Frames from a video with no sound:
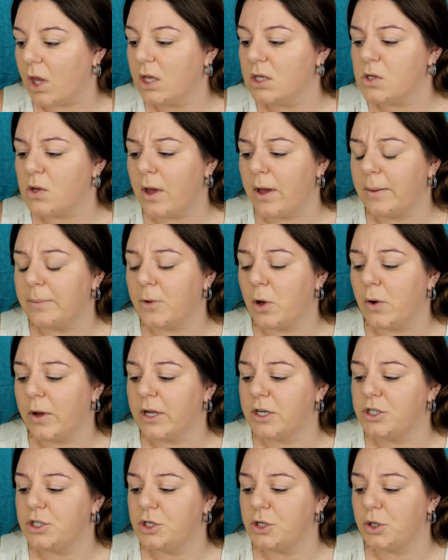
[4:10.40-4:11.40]
So I'm
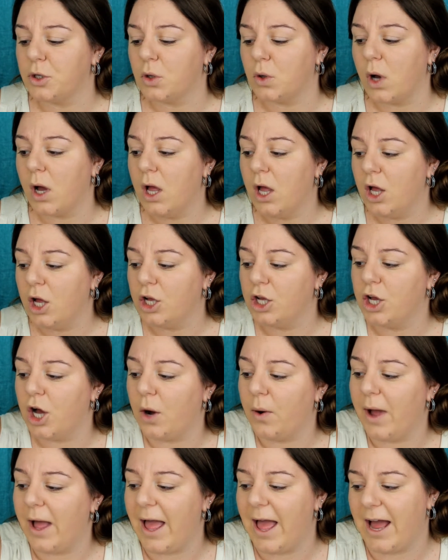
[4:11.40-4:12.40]
going to
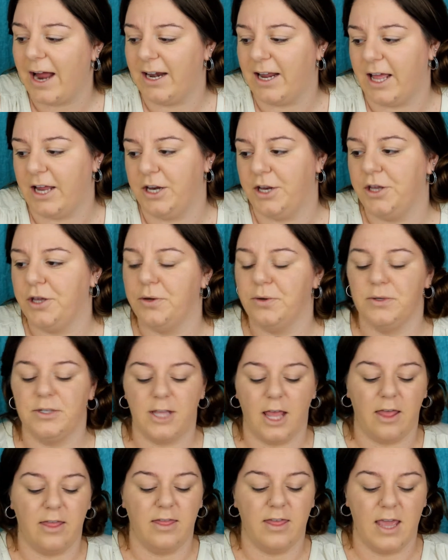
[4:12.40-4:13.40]
go ahead and use
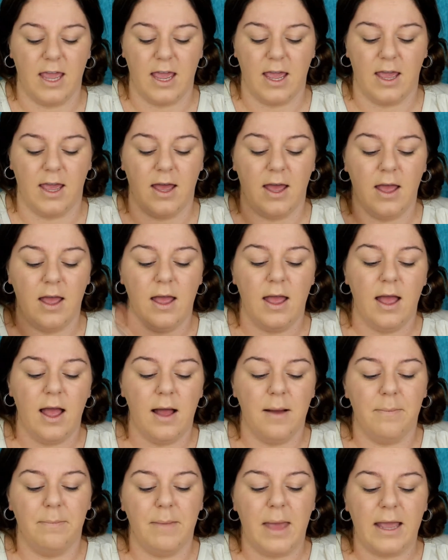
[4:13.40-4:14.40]
the
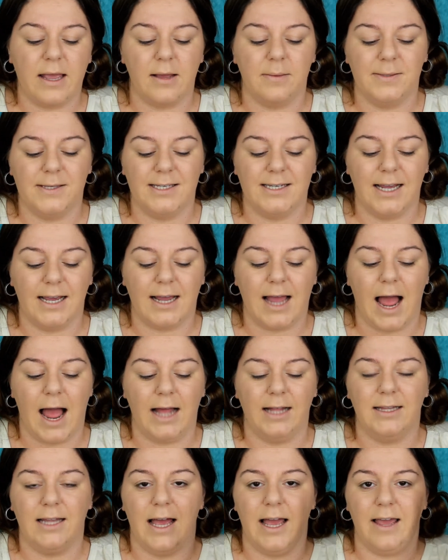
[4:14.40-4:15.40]
Makeup Stick
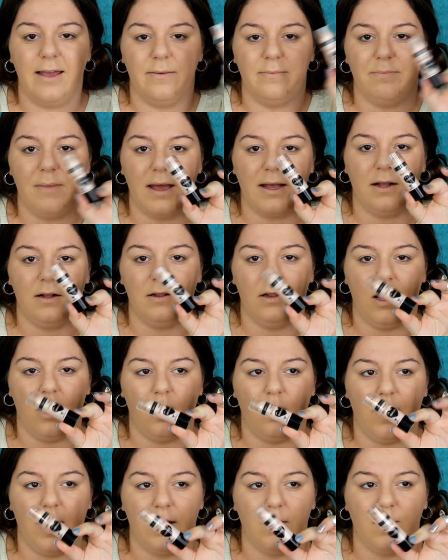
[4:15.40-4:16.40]
Highlight
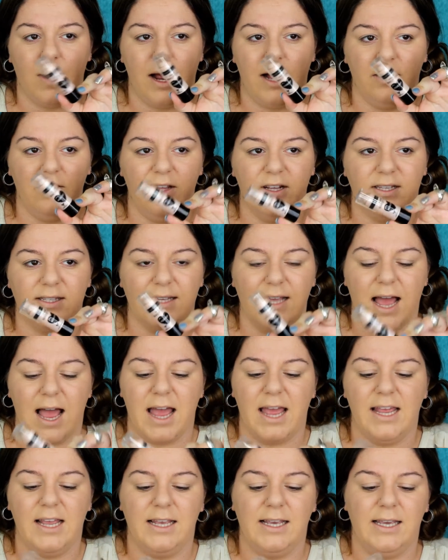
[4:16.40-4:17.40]
MegaGlo Wet n Wild, this
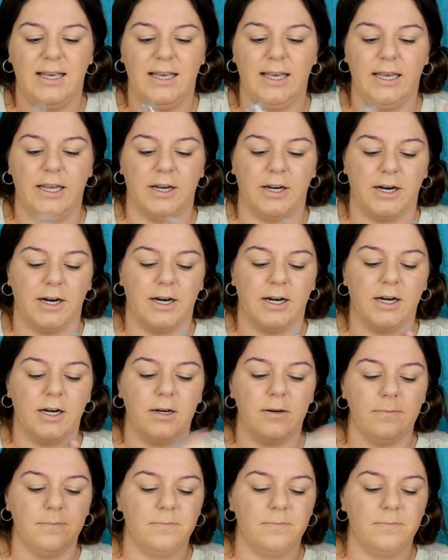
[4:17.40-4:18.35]
guy here.